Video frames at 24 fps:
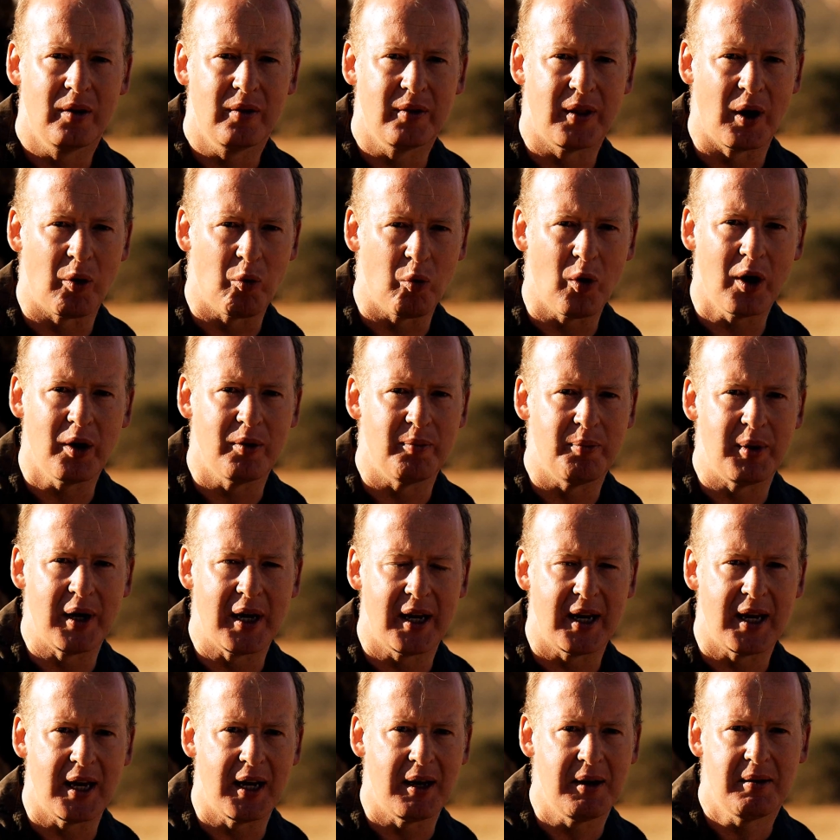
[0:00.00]
there won't be
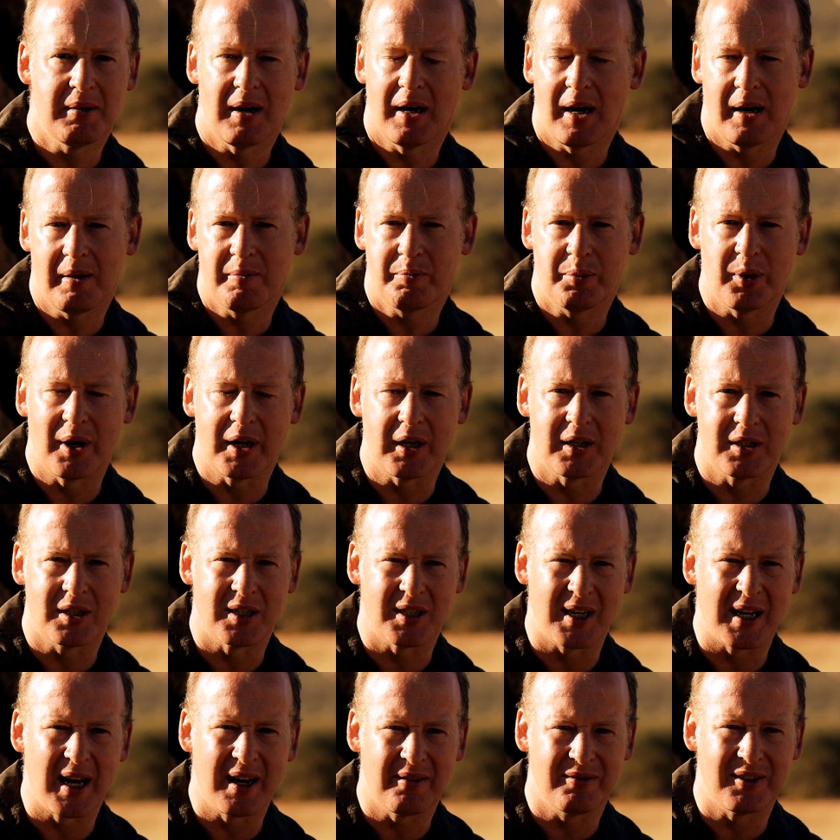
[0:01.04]
any
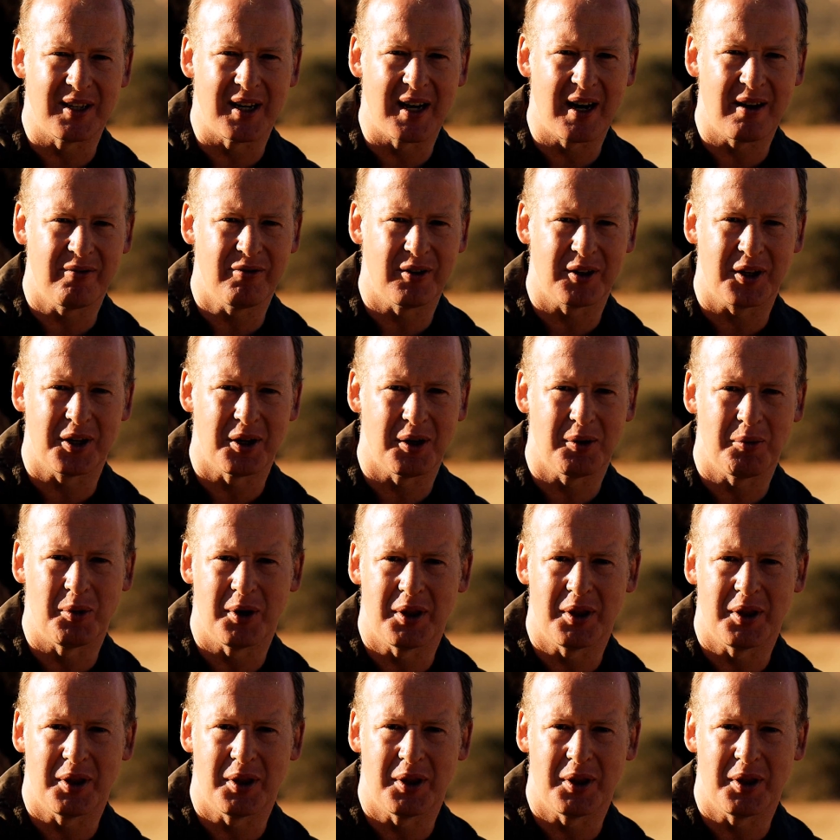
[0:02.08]
predators left in Africa